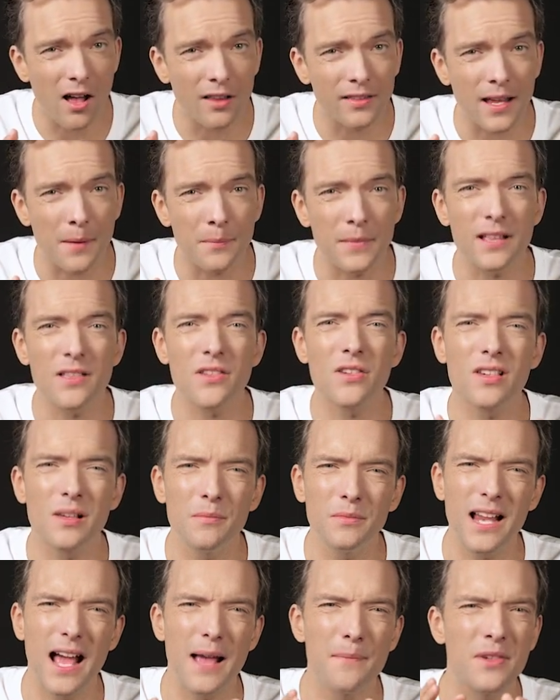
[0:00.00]
on them can
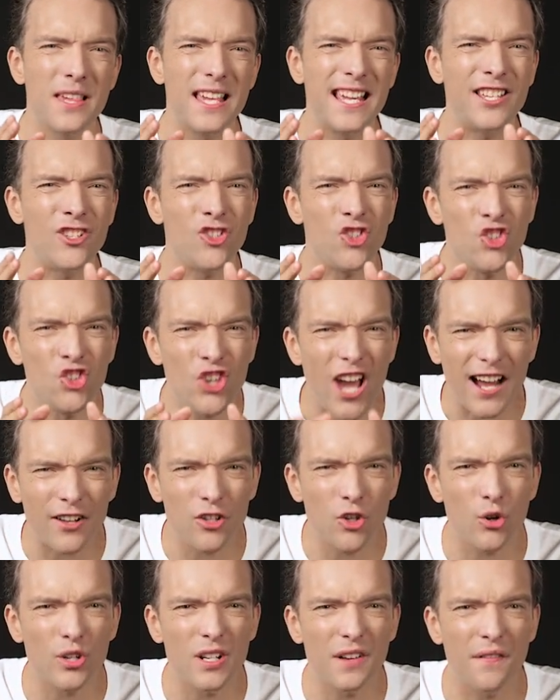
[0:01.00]
sometimes
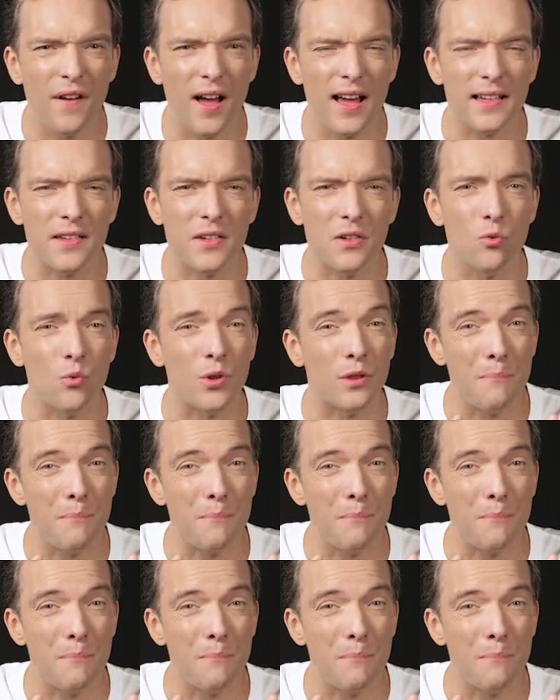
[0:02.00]
inject your device